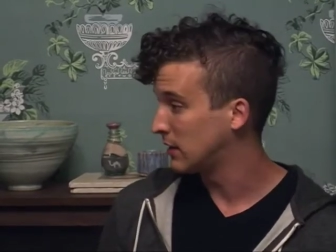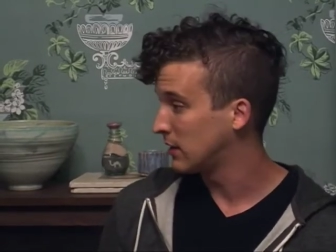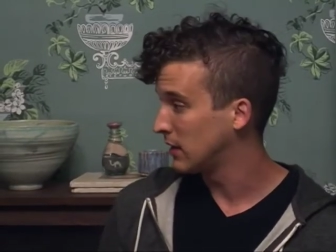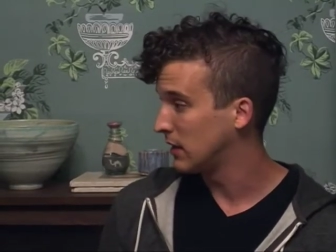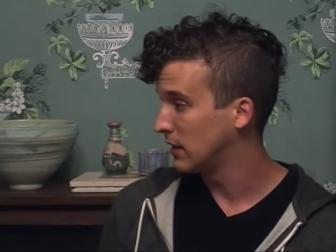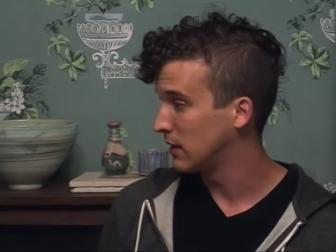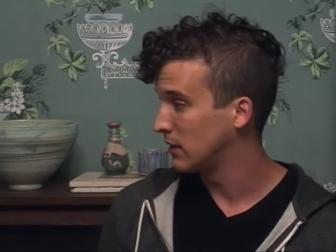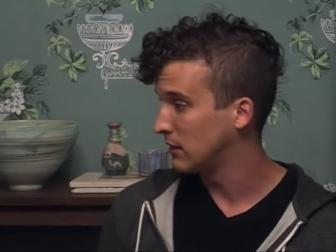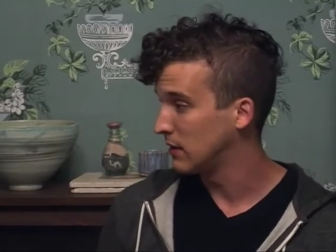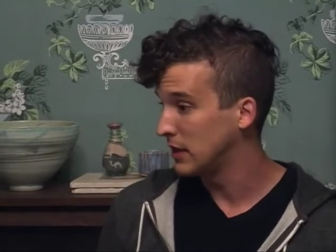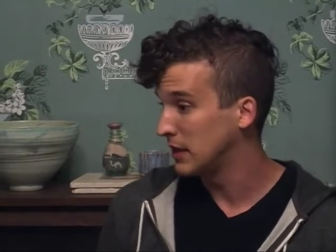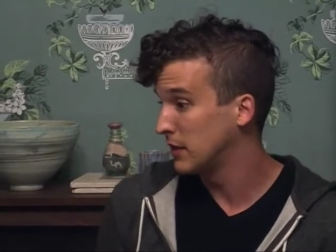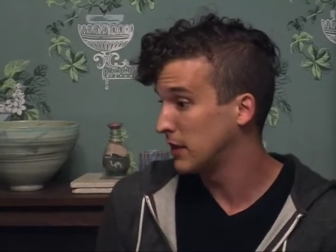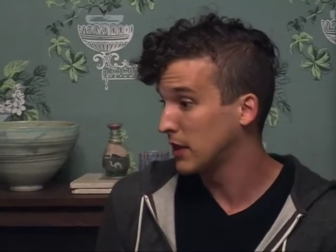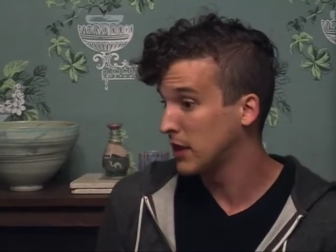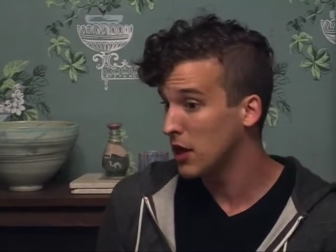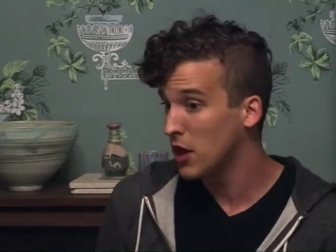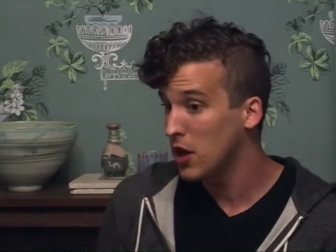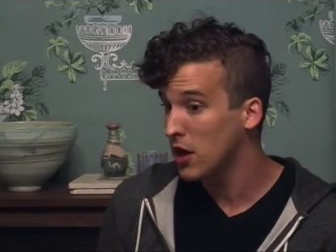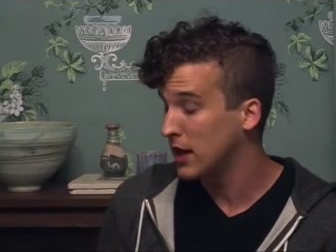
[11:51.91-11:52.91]
and
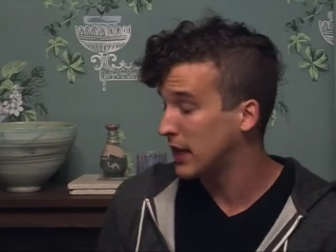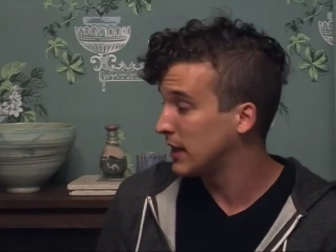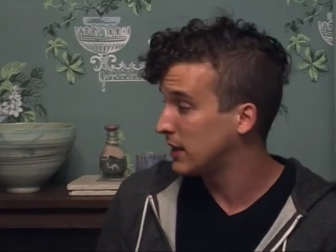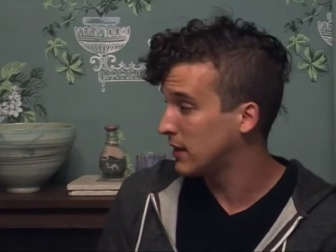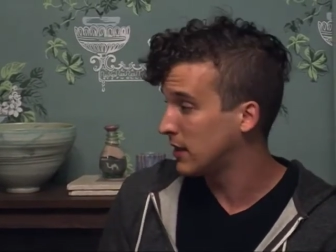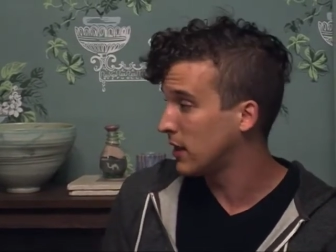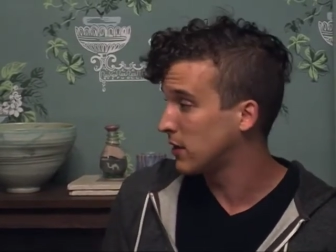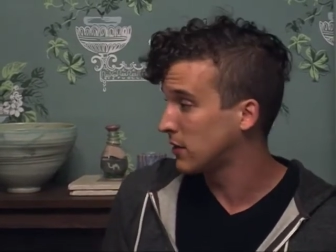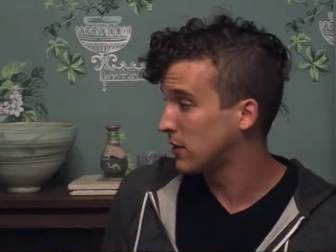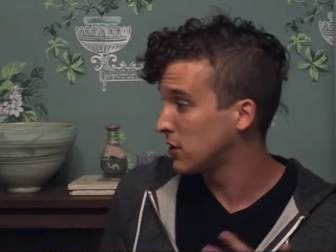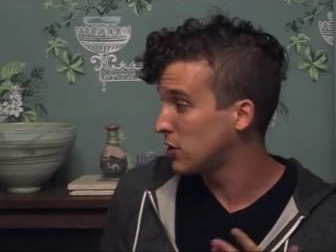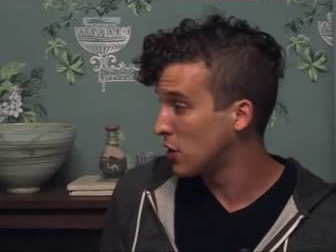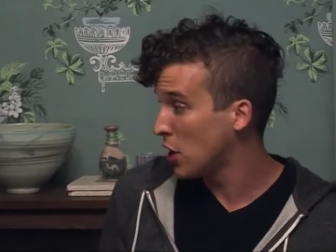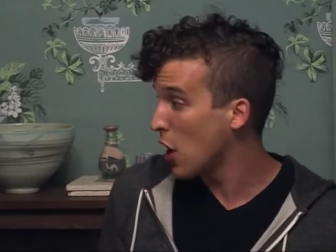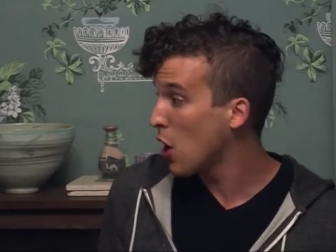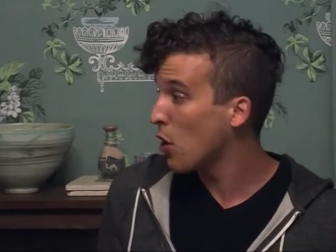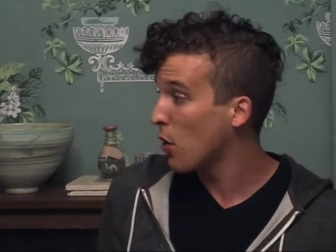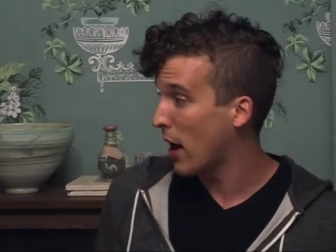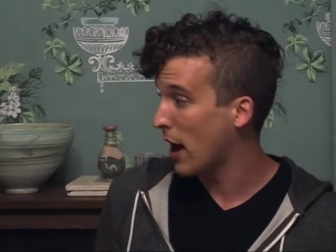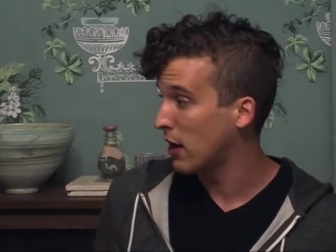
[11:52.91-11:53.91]
insecure. He doesn't
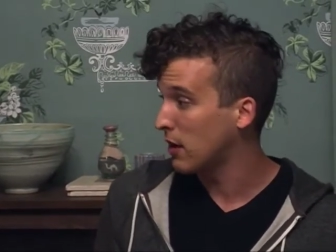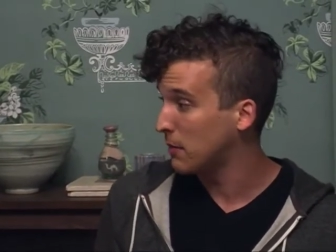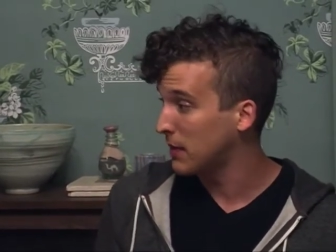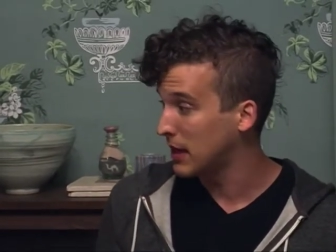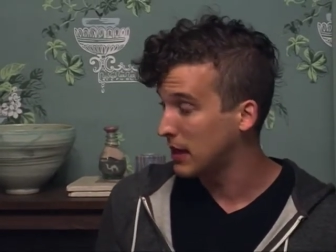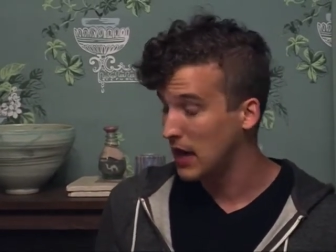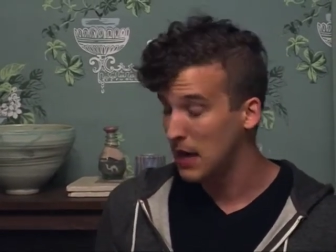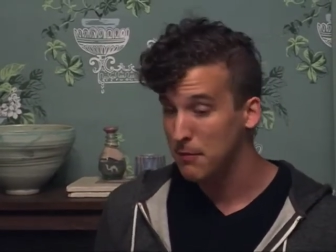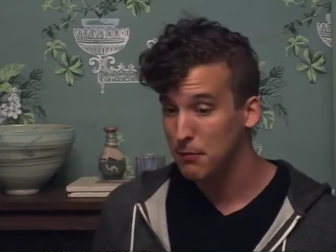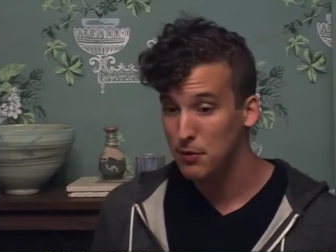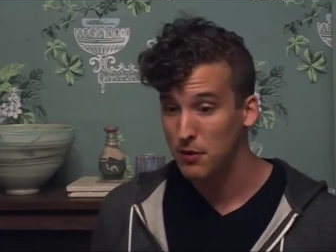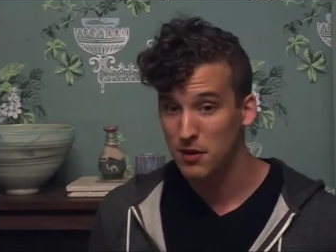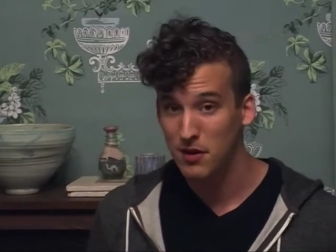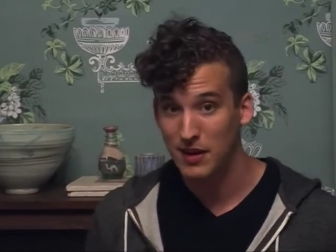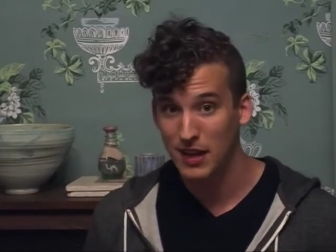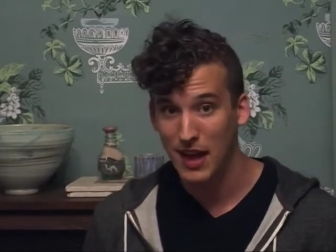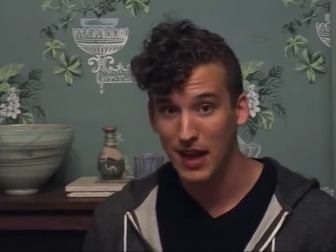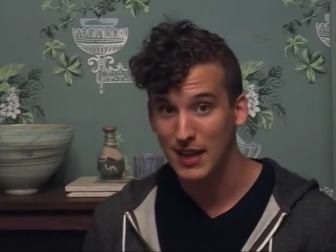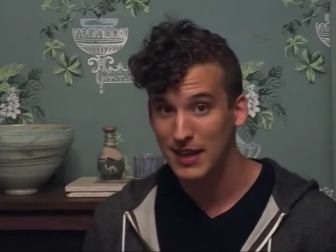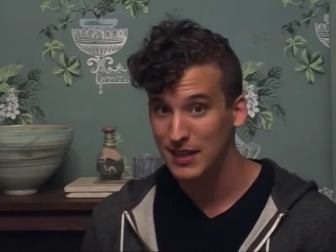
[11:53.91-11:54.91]
know how to be an emperor
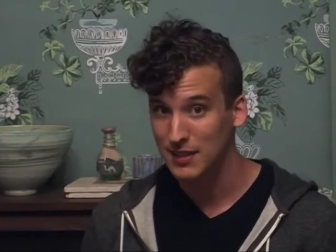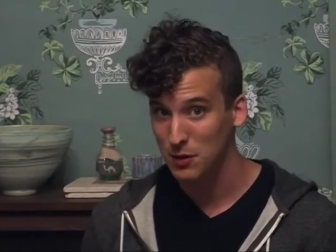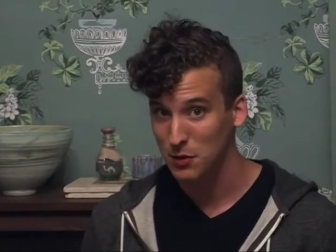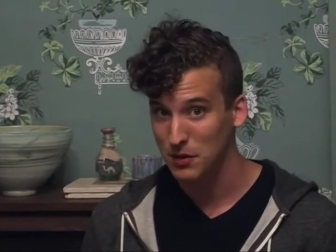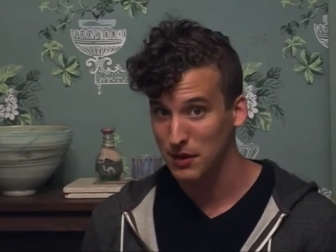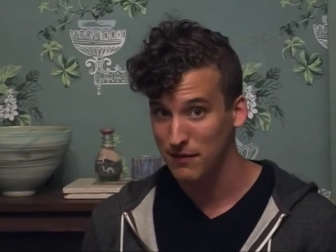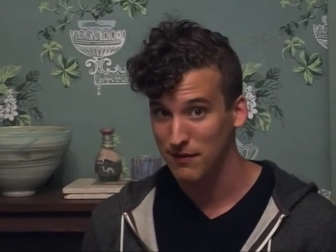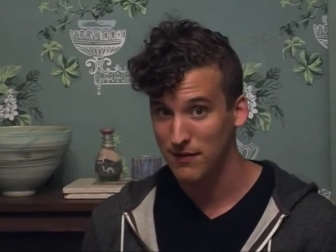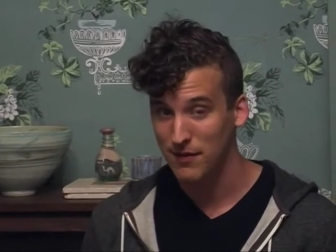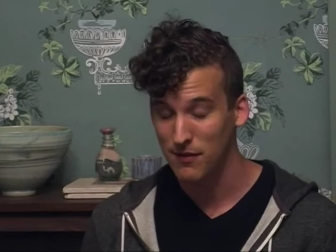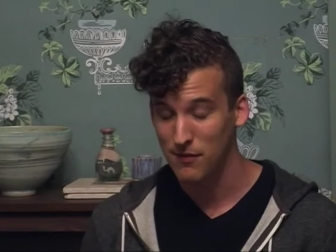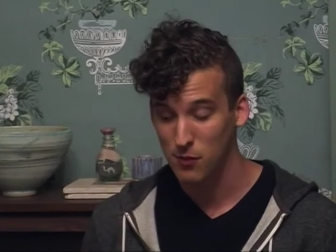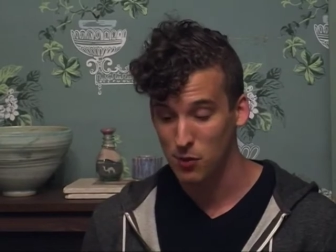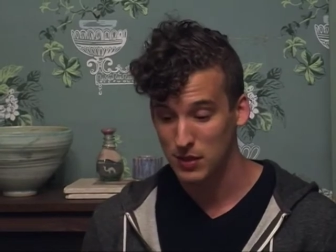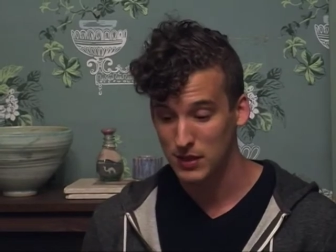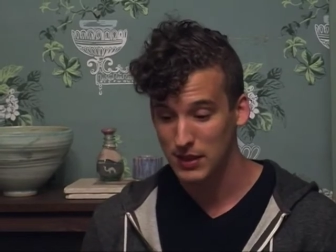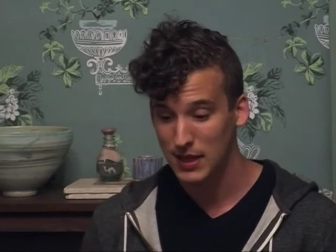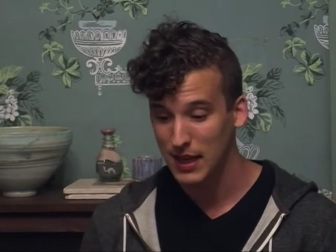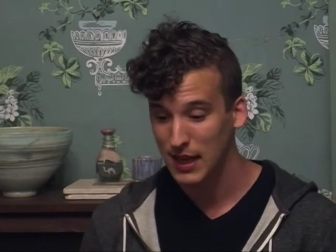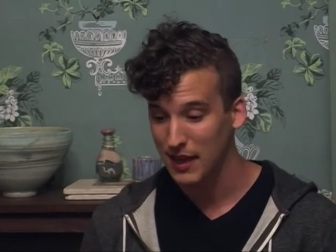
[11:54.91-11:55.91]
yet. He's only
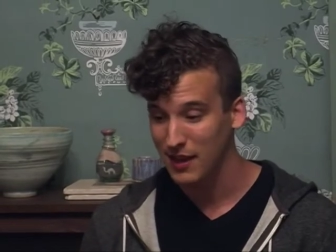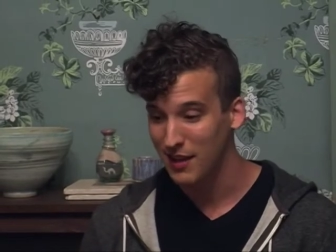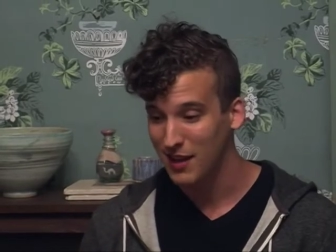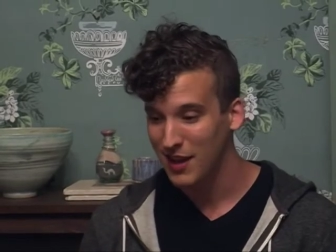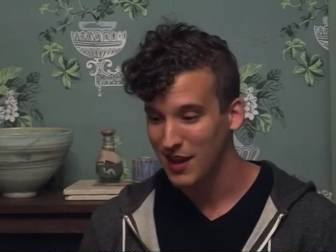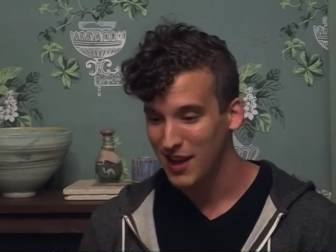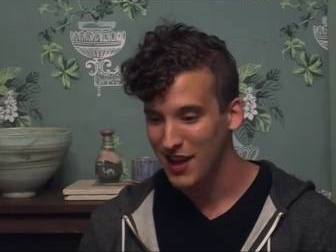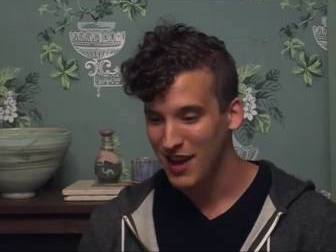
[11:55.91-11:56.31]
14.